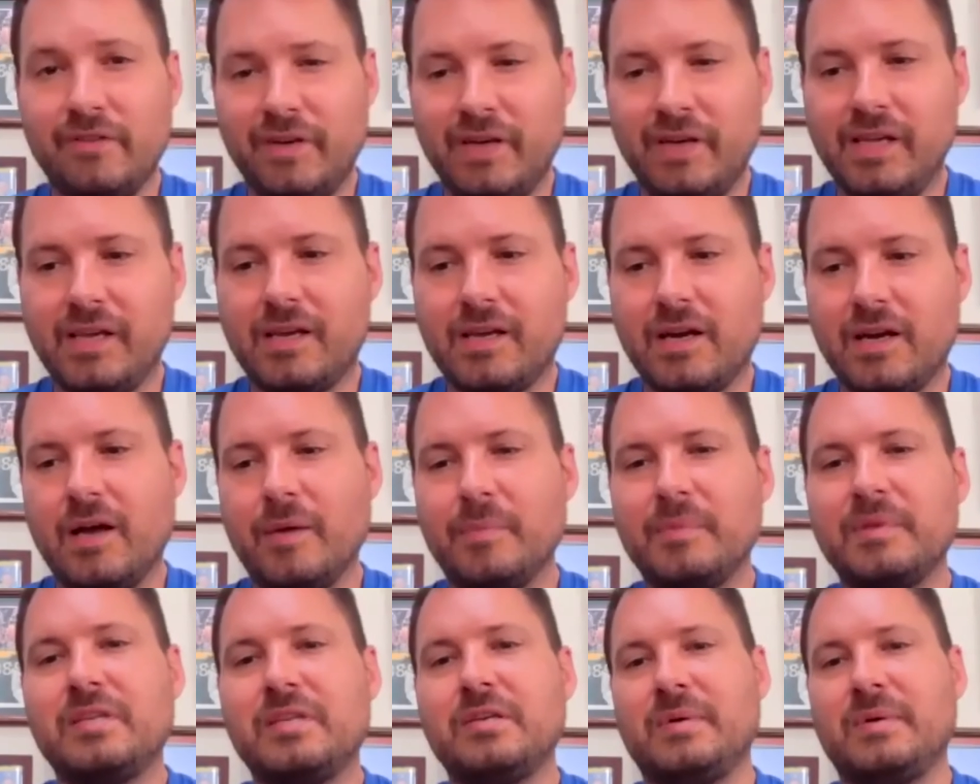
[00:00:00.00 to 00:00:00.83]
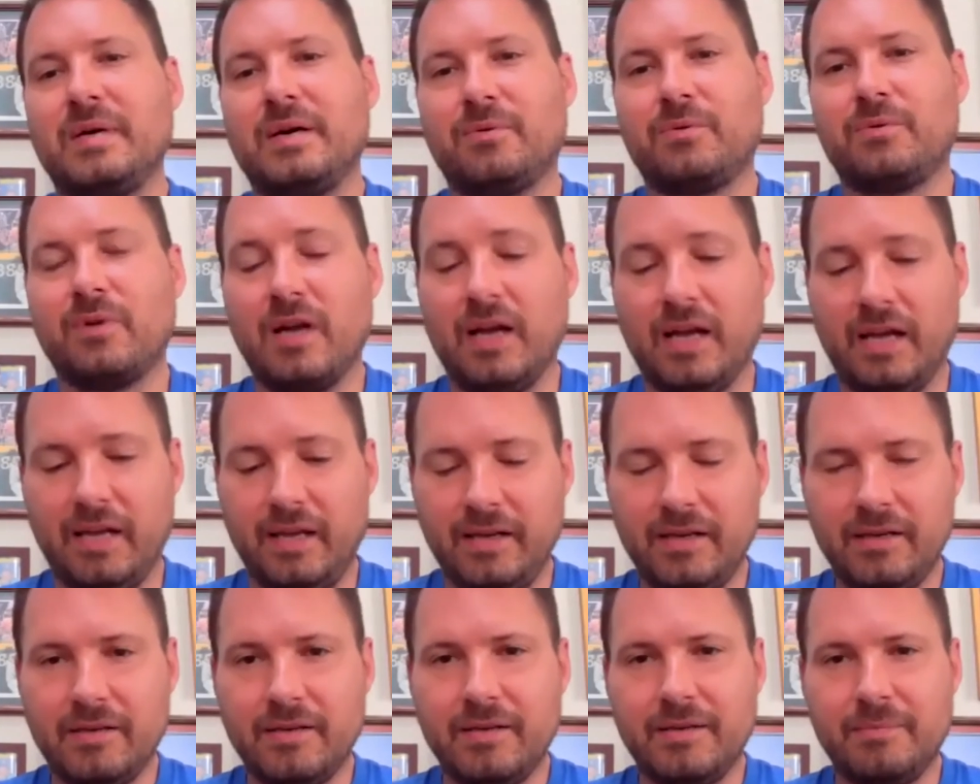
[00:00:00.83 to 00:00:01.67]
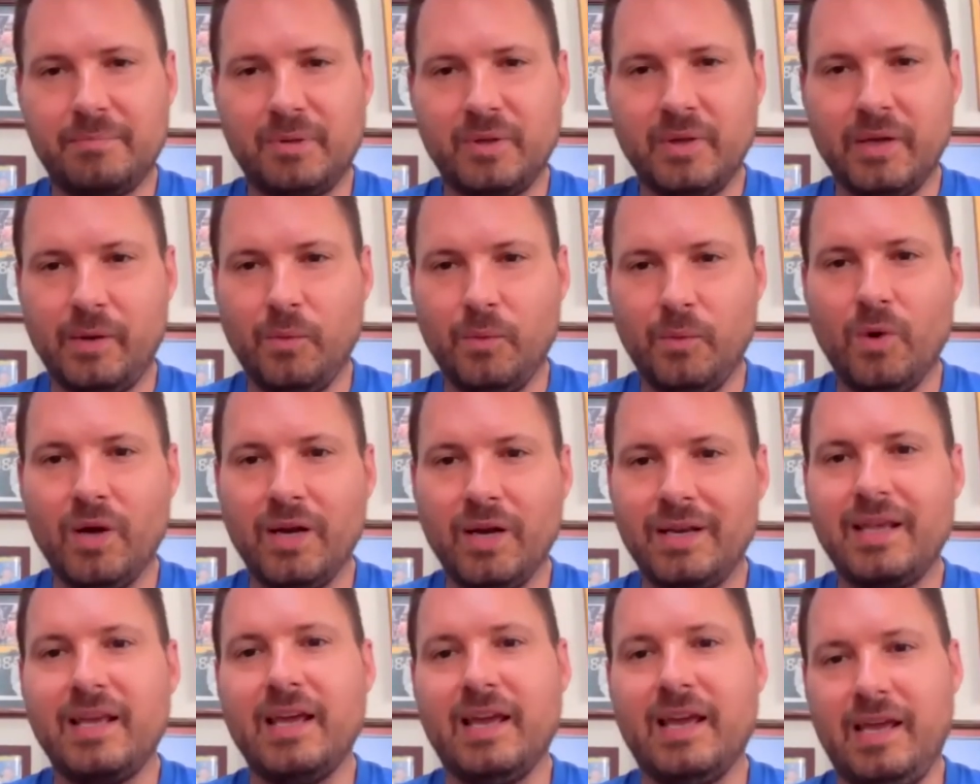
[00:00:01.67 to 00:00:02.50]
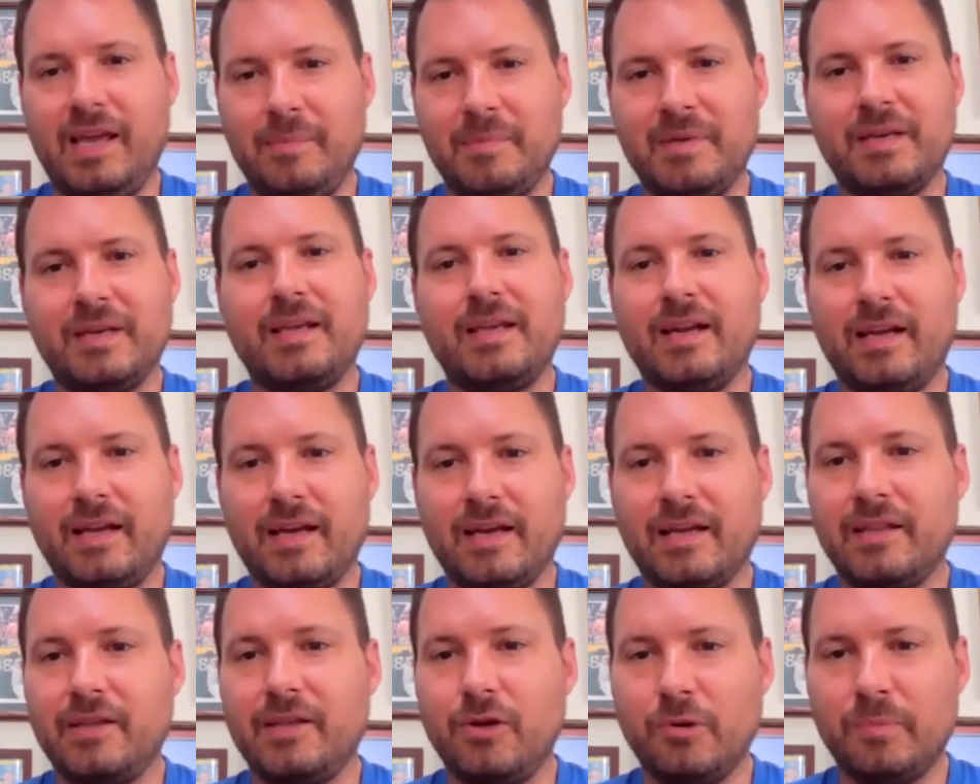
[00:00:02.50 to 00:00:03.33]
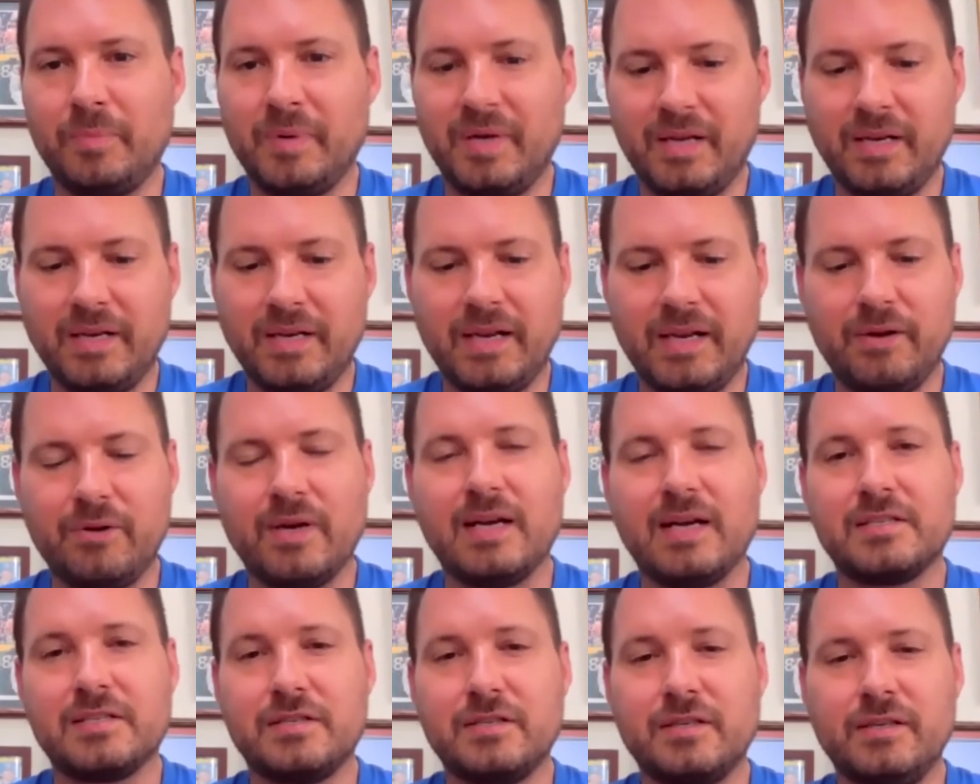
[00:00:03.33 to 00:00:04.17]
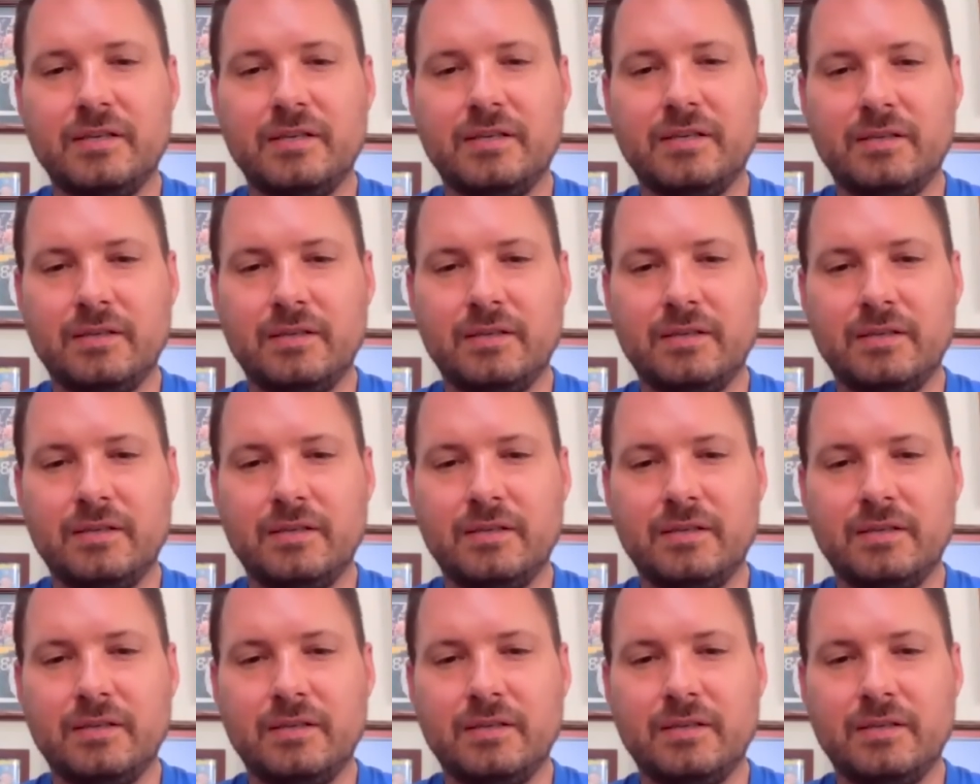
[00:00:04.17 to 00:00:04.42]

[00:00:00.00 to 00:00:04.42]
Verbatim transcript: any comment about Ryan playing one game and getting on the opening day roster?